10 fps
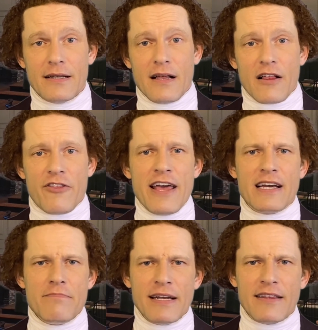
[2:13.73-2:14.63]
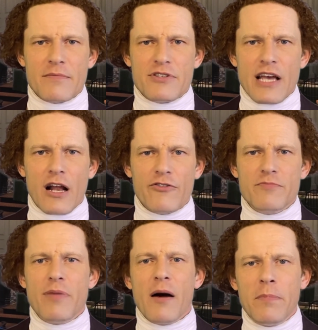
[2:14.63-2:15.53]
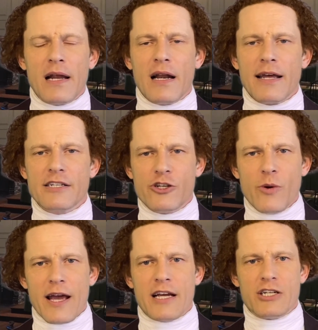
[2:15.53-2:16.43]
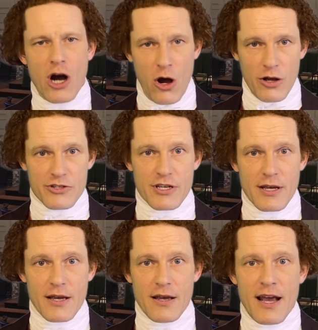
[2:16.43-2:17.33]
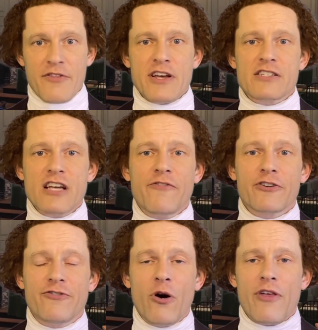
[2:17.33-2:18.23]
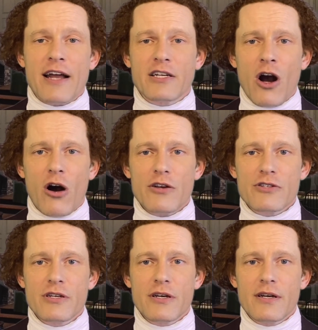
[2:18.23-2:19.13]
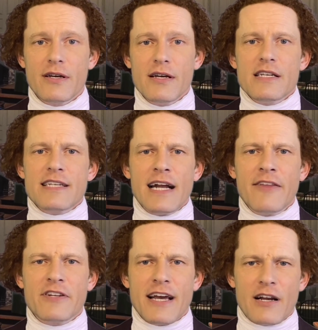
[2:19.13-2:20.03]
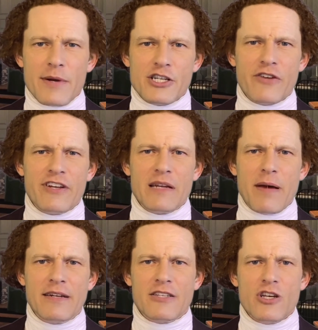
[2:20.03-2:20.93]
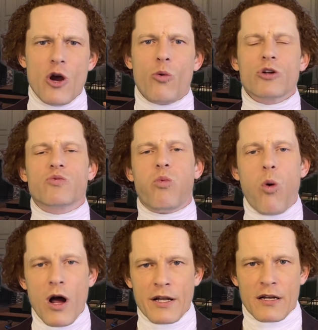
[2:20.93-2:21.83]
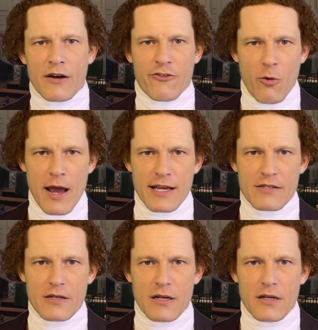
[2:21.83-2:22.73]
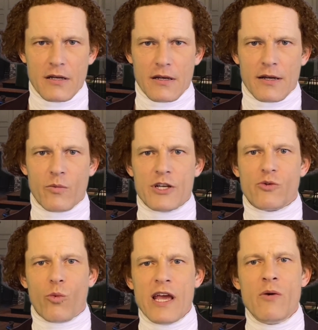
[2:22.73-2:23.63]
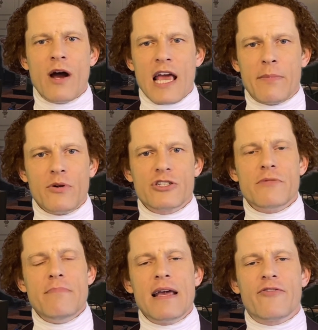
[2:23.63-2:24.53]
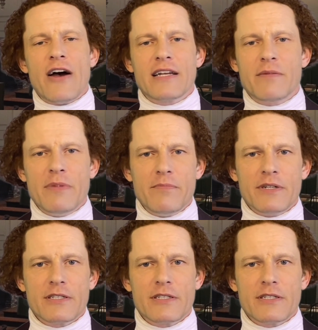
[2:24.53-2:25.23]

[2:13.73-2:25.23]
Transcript: They committed themselves publicly to a cause, and they suffered for that cause. Signing the Declaration of Independence was one of the ways in which we were able to make that commitment.